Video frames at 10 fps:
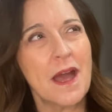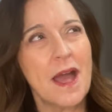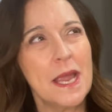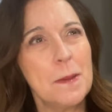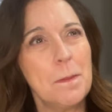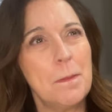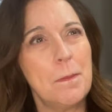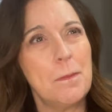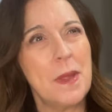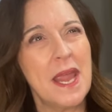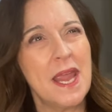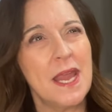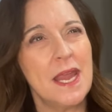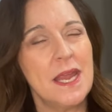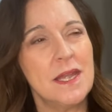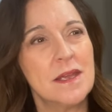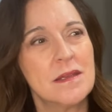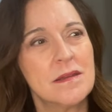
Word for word: I paid